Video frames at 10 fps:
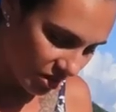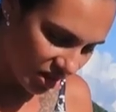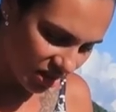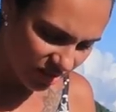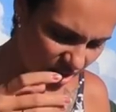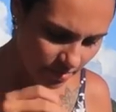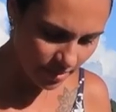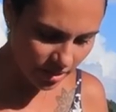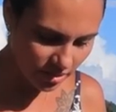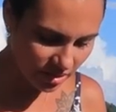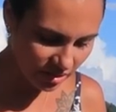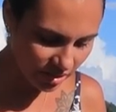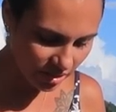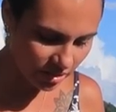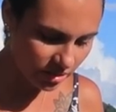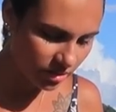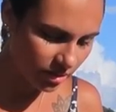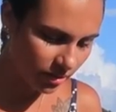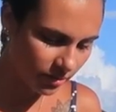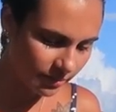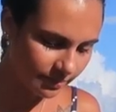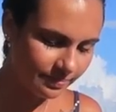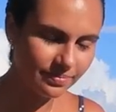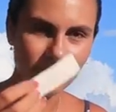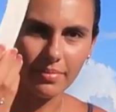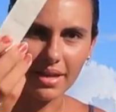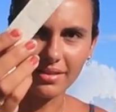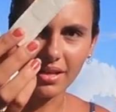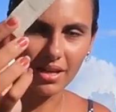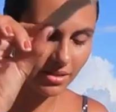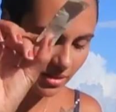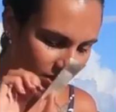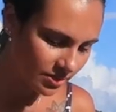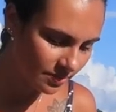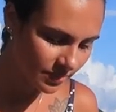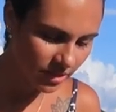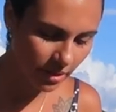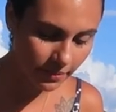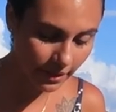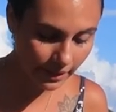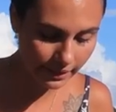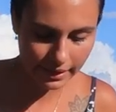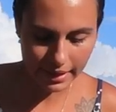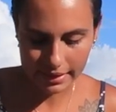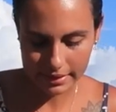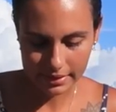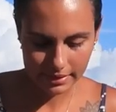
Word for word: And yeah, basically it's um, band-aids, something like that.